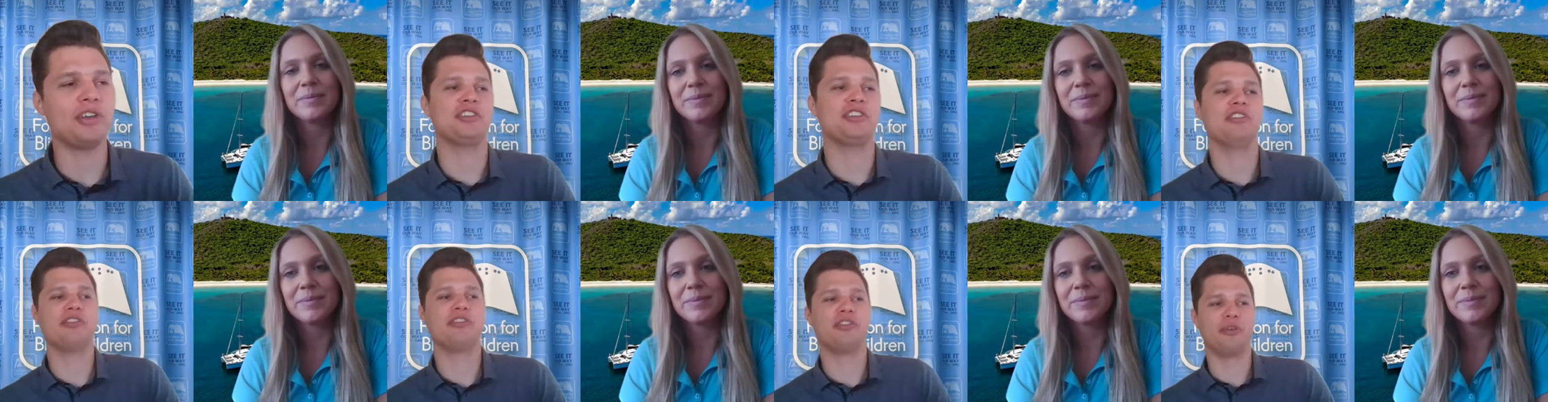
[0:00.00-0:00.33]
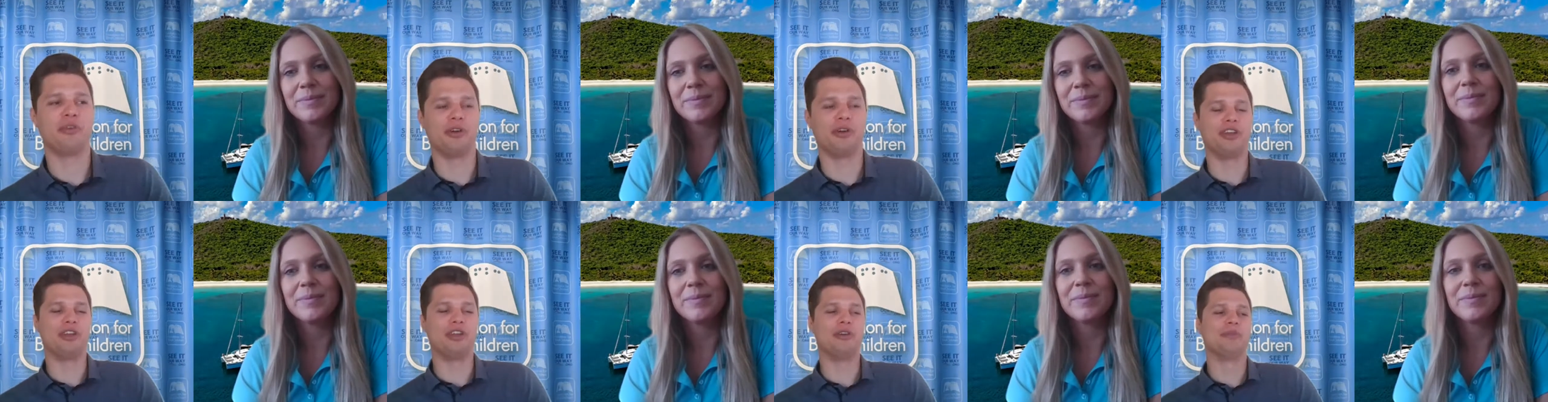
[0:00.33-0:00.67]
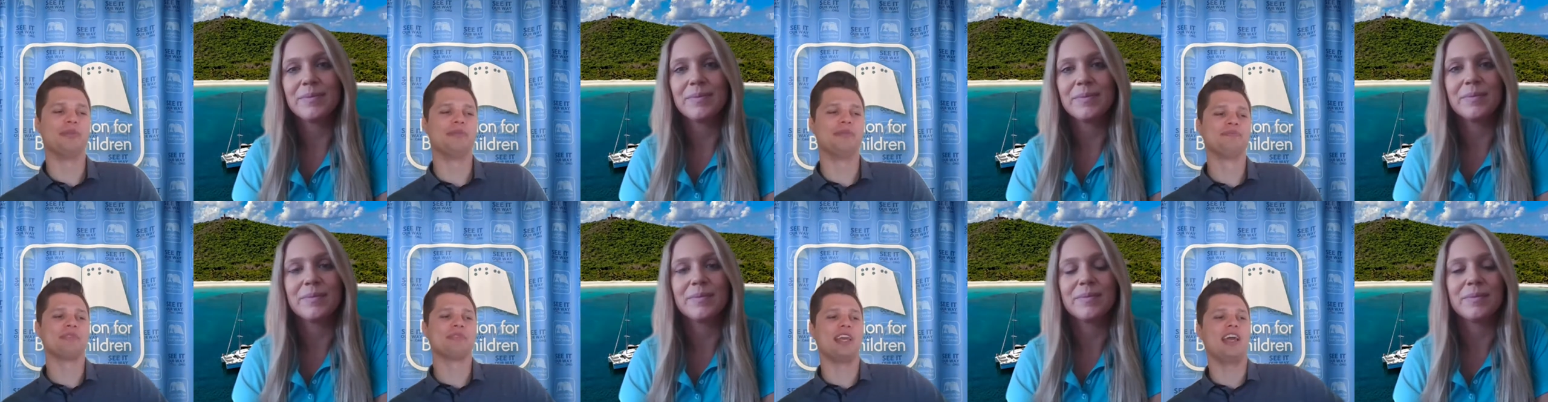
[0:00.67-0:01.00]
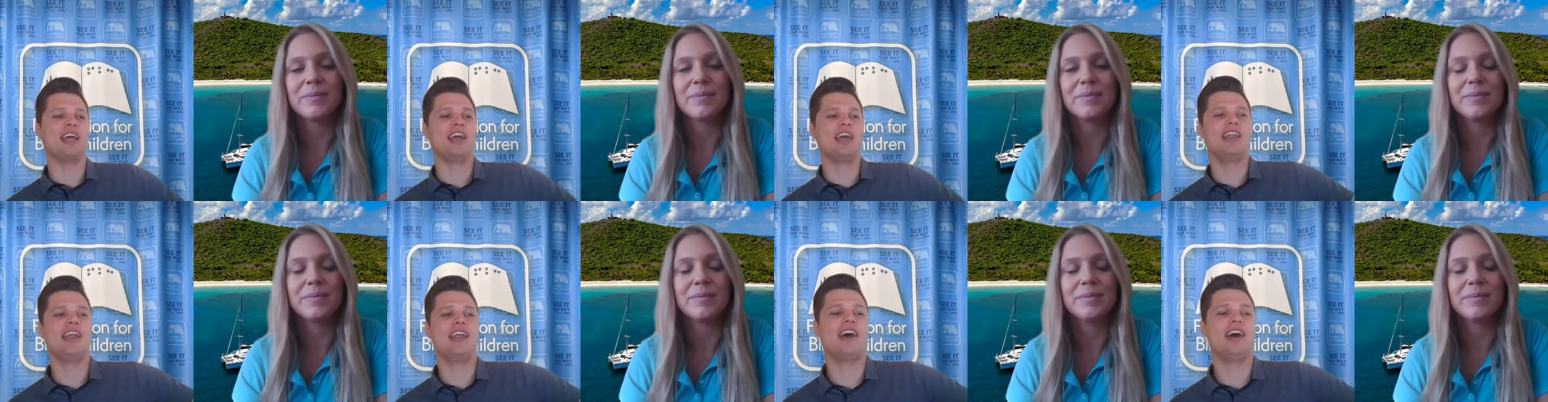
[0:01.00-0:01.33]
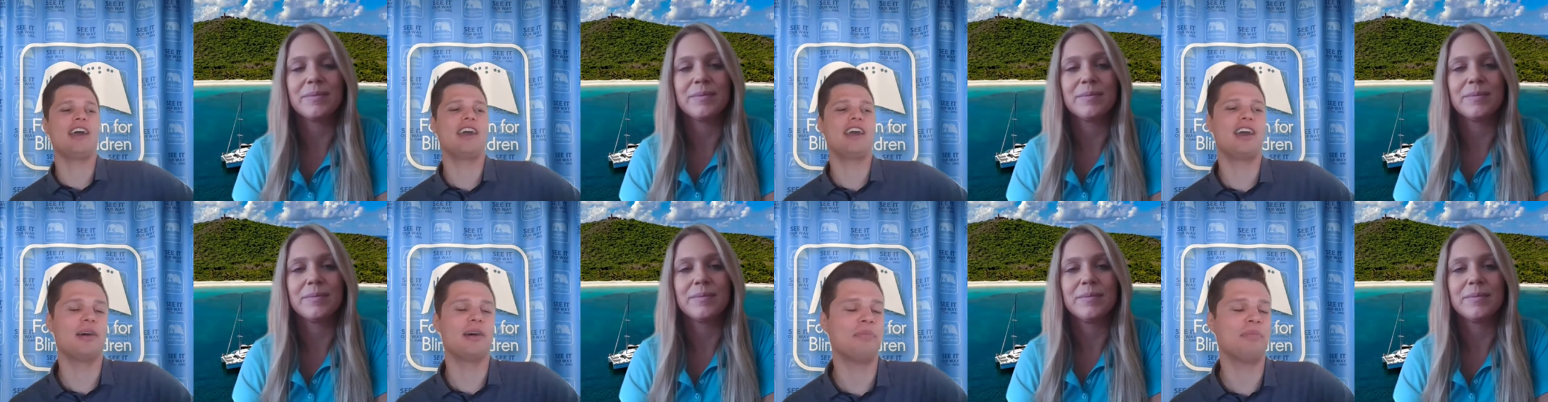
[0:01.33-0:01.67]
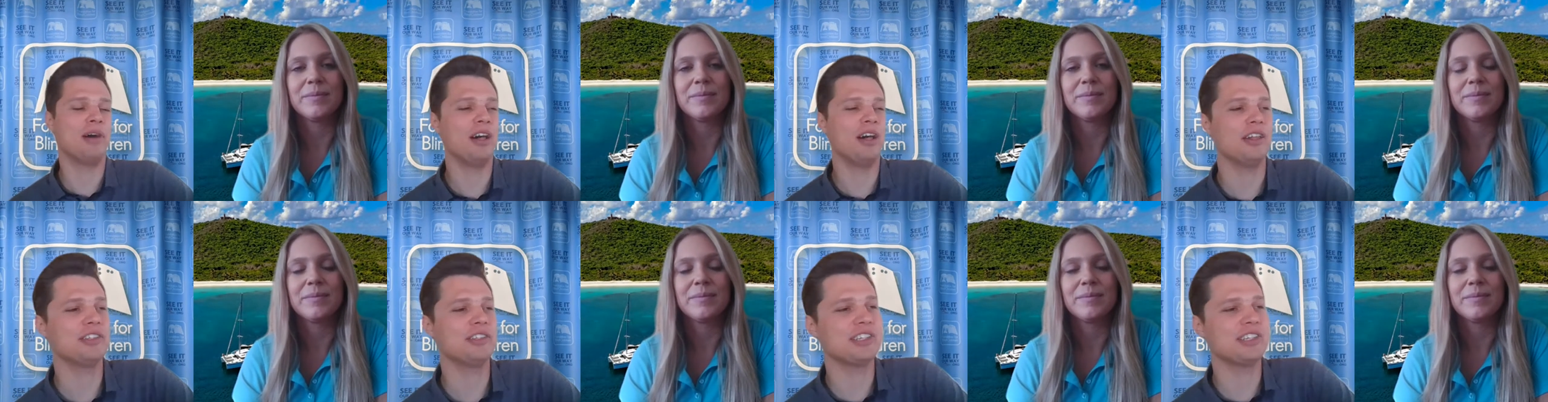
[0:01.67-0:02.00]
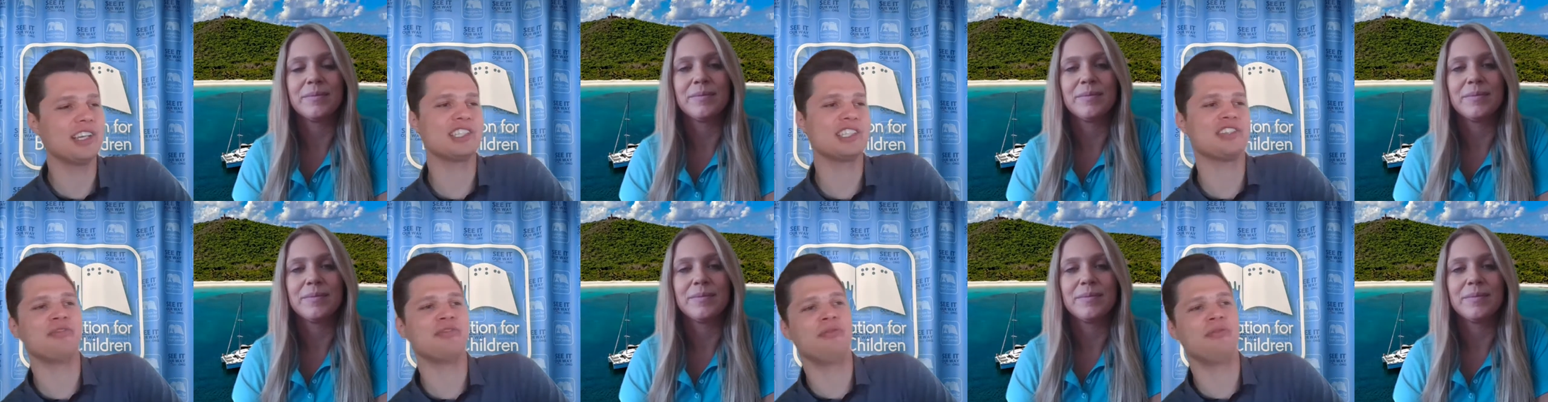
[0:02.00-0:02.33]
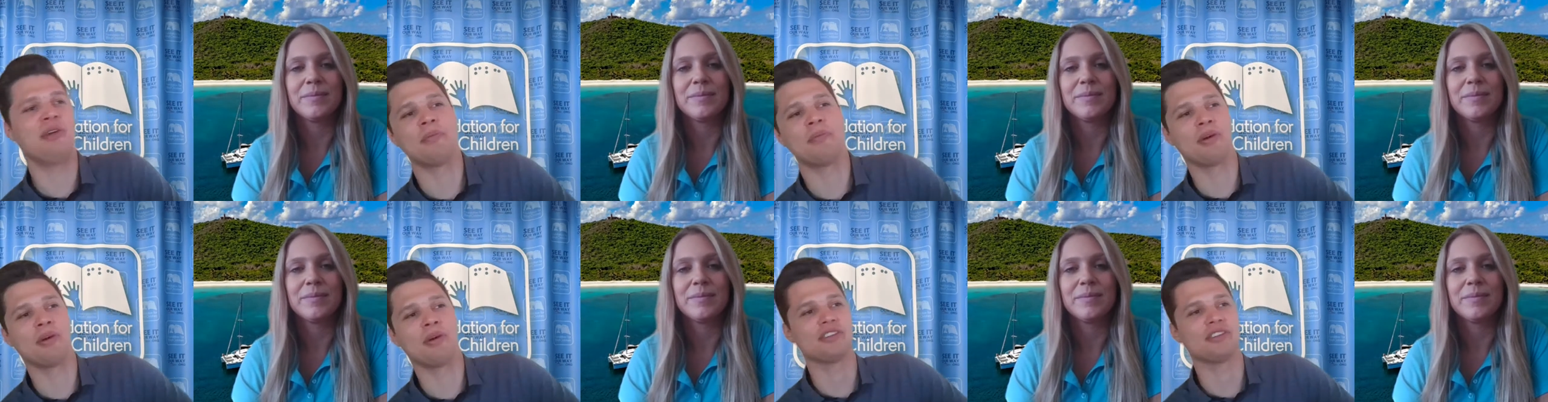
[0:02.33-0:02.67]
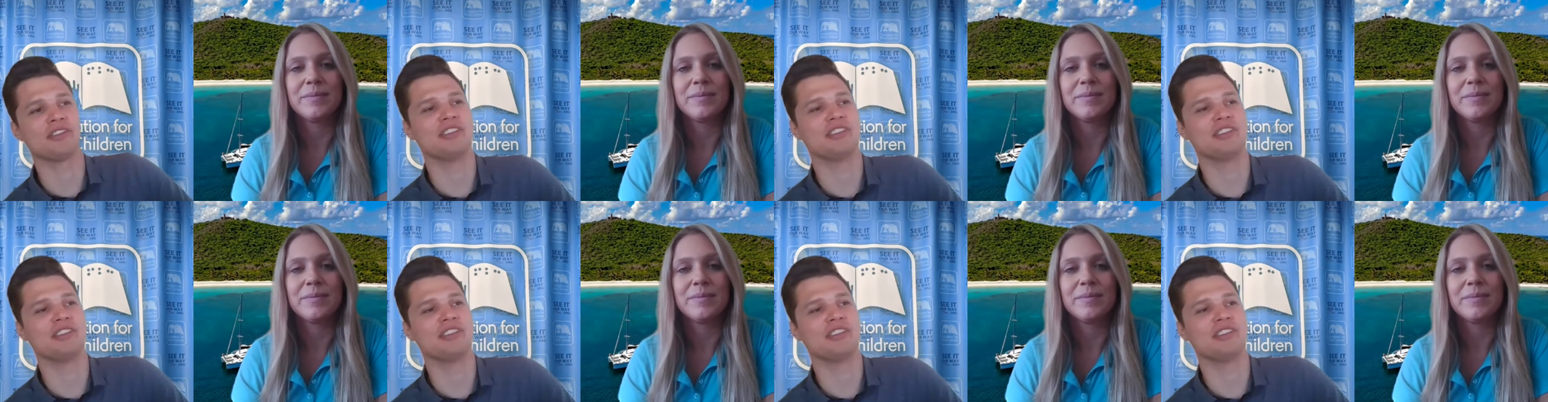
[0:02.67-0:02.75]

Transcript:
Speaker 1: question for you and i apologize for my